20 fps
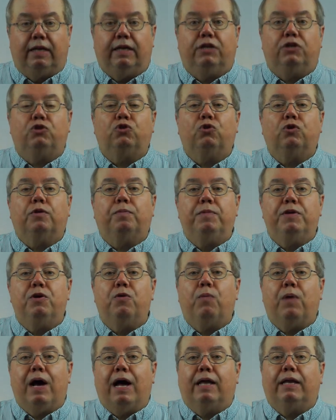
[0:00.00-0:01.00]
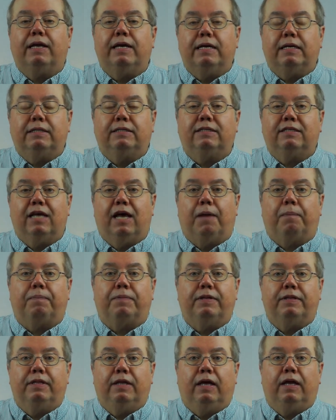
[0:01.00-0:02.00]
And it took me a while to
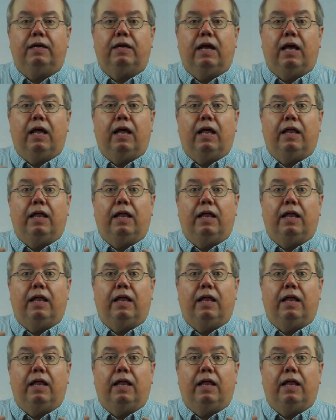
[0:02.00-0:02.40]
accept that